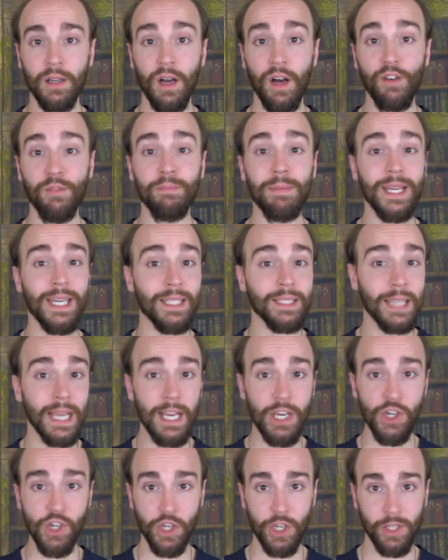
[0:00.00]
of
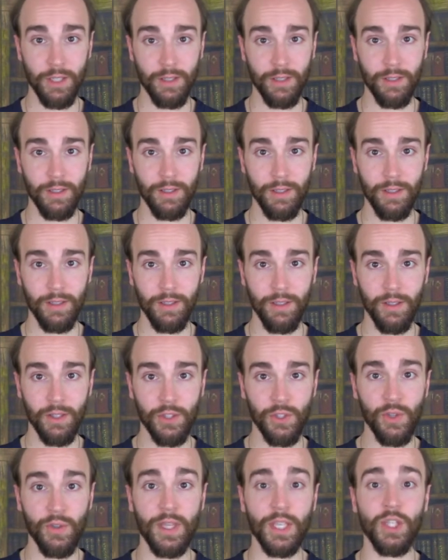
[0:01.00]
meditation
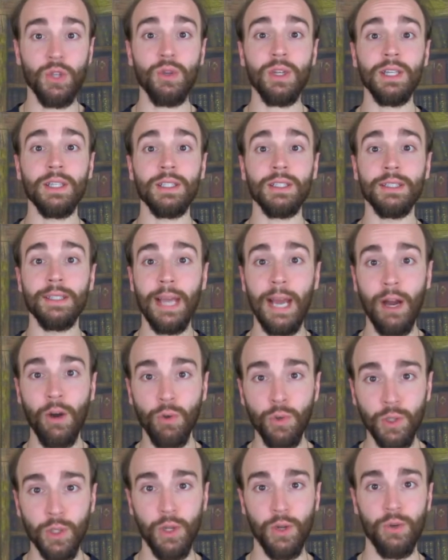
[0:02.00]
so that you can
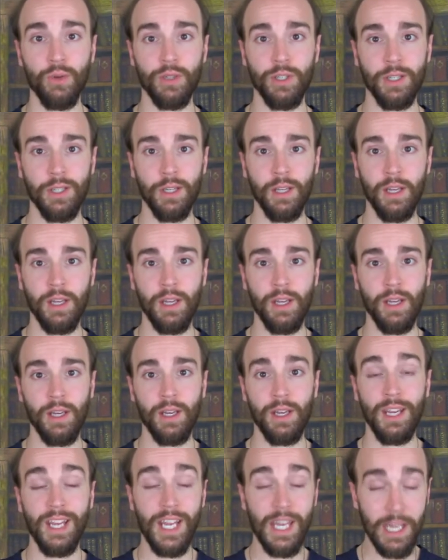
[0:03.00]
download
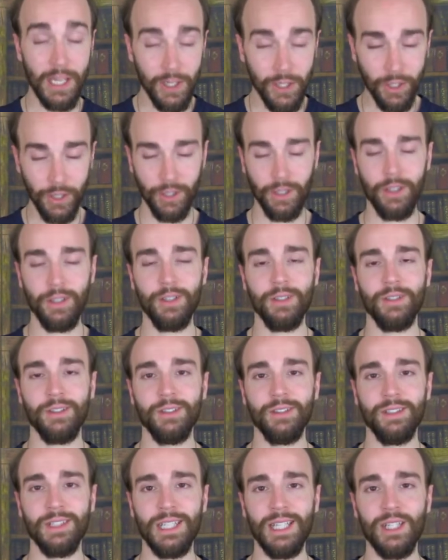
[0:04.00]
inner
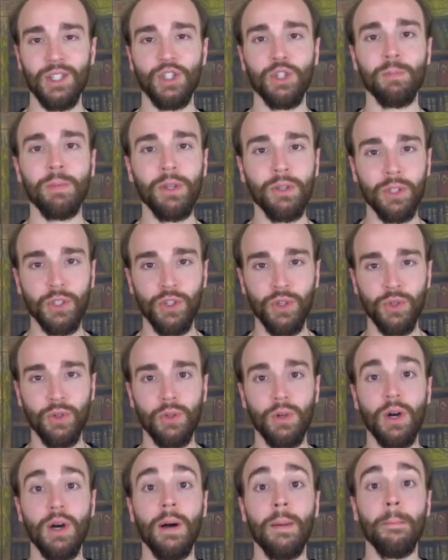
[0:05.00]
and
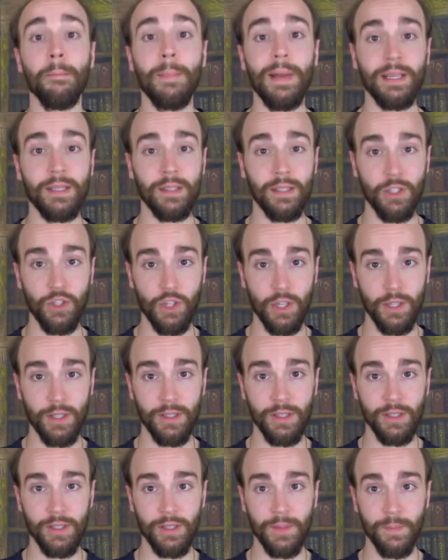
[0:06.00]
spiritual
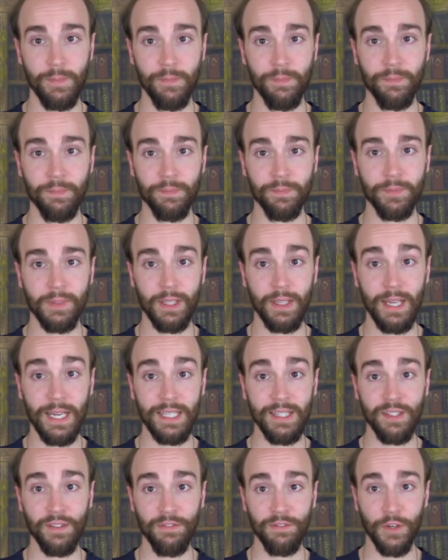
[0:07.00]
messages.
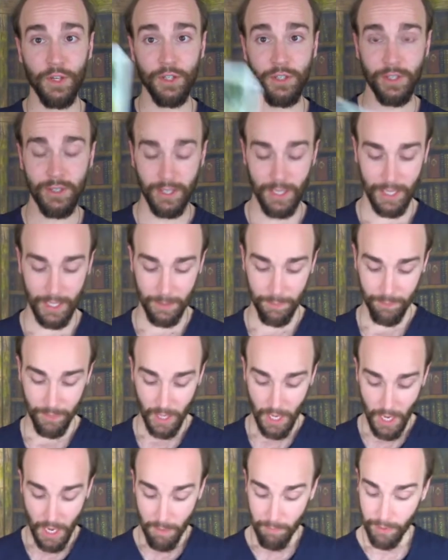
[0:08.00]
That's the first thing.
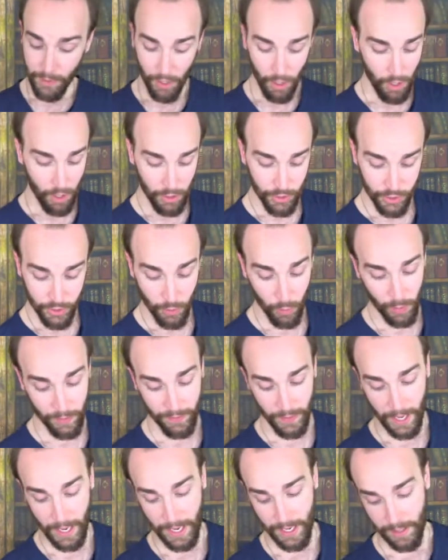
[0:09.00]
But also with
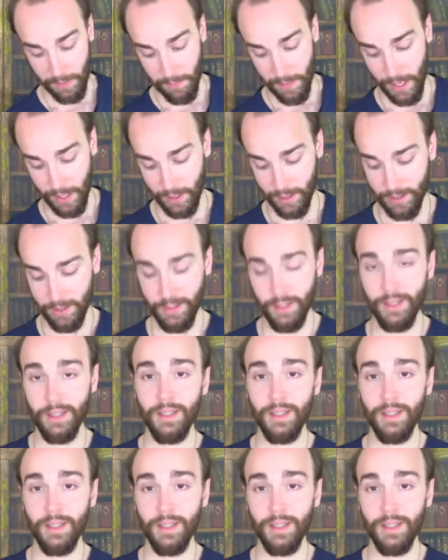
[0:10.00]
the Hanged Man,